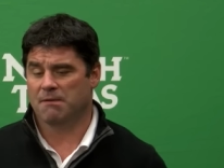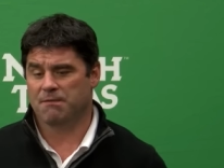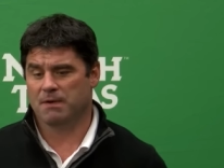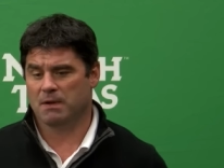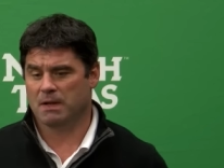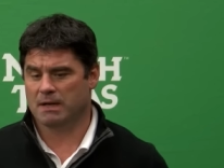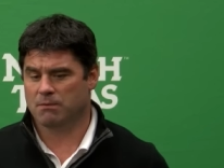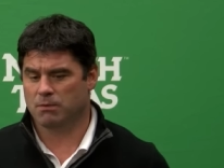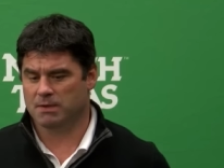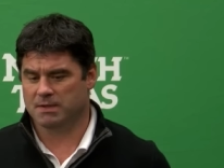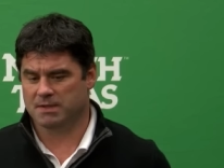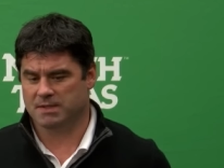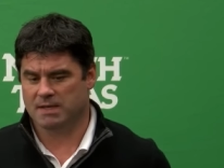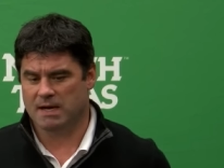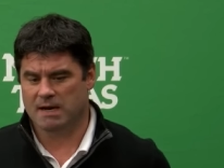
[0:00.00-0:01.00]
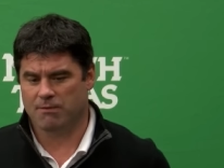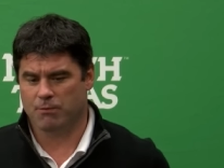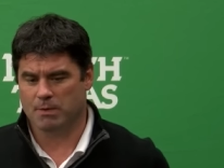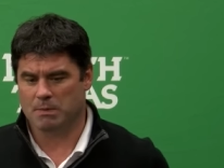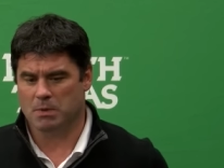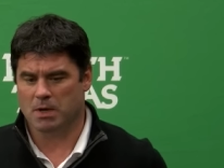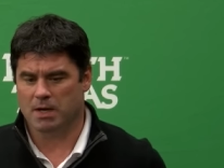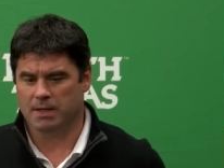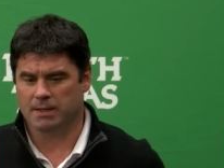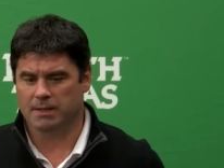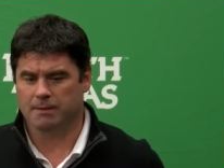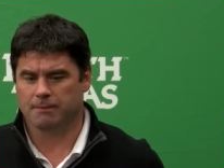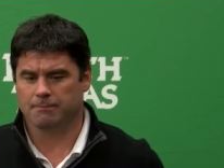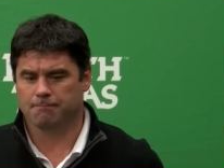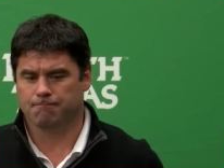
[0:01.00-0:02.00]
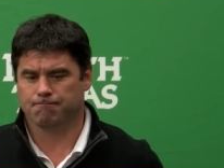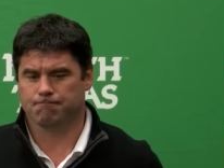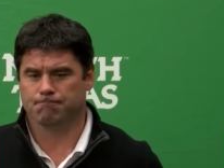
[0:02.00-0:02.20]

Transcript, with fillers: I felt like with the staff we brought in,